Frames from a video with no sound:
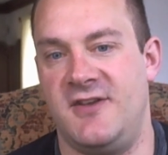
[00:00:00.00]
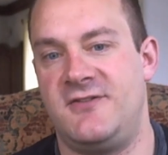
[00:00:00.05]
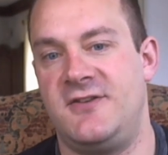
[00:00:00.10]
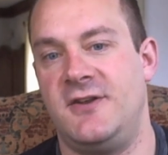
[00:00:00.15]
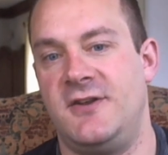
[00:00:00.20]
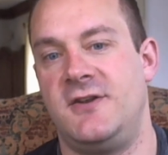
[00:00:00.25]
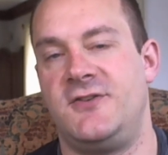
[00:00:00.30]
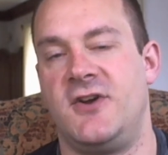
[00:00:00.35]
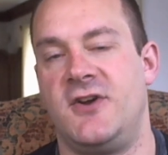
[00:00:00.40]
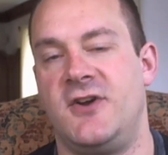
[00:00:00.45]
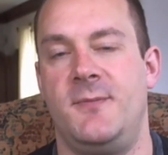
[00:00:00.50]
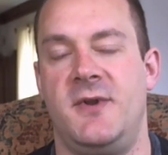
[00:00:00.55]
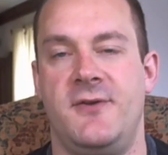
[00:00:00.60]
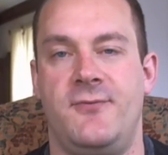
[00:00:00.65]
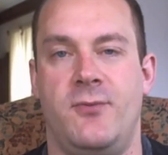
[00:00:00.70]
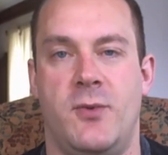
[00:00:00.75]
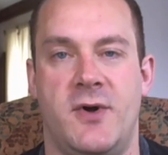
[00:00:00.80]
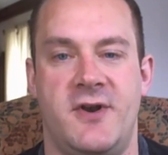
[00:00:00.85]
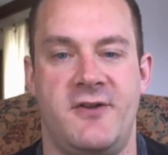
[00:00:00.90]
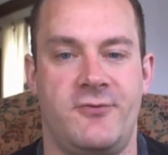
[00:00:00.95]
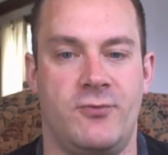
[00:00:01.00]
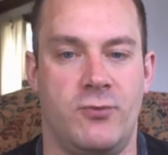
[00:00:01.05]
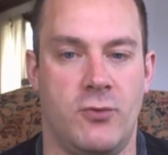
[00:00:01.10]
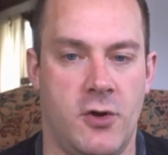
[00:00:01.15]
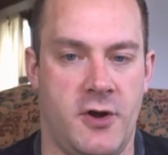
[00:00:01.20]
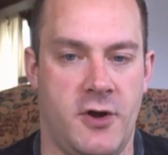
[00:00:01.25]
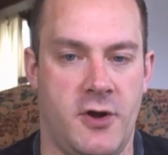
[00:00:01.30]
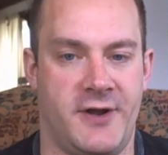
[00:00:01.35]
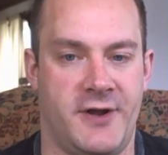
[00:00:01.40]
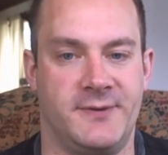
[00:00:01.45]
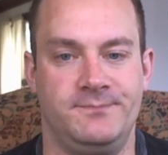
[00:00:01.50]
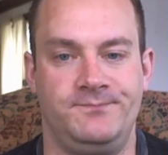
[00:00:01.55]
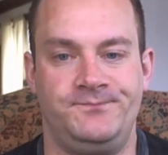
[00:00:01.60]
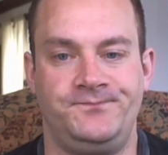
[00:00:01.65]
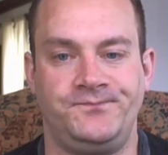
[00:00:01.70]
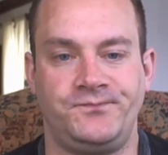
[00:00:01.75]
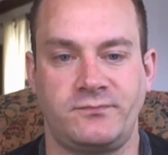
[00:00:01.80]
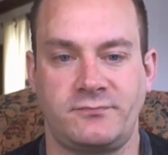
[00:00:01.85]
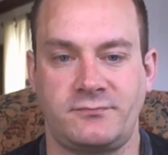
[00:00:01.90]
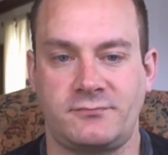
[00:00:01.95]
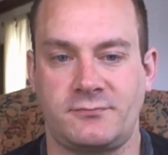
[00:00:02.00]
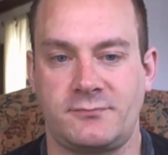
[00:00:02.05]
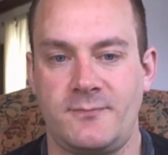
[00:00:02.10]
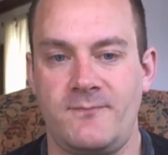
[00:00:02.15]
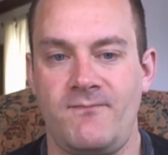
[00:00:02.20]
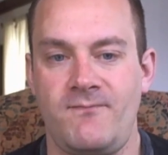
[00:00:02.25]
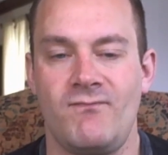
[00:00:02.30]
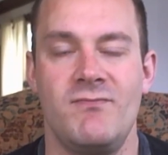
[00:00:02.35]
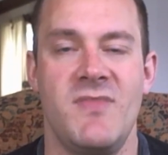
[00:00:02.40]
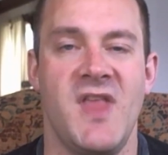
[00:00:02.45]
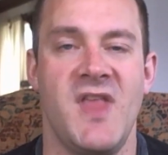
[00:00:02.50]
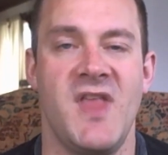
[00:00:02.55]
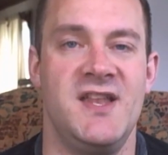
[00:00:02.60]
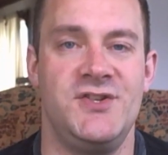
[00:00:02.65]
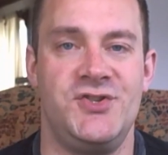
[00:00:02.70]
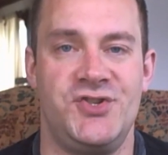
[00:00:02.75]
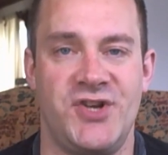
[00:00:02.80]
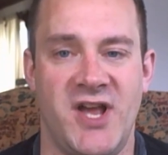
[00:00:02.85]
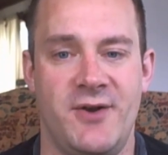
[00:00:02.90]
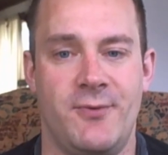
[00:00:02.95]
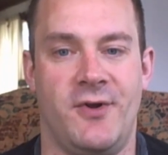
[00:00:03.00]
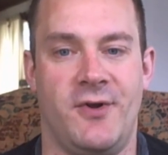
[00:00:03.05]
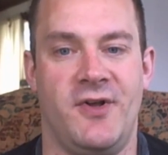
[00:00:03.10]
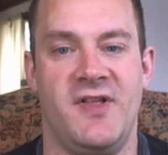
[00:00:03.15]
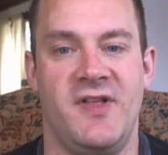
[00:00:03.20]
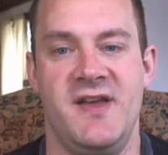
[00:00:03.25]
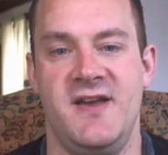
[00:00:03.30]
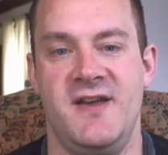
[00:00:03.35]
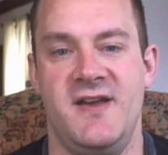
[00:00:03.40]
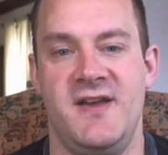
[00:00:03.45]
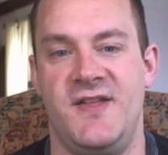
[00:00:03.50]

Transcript: to determine if one is wrong. In general,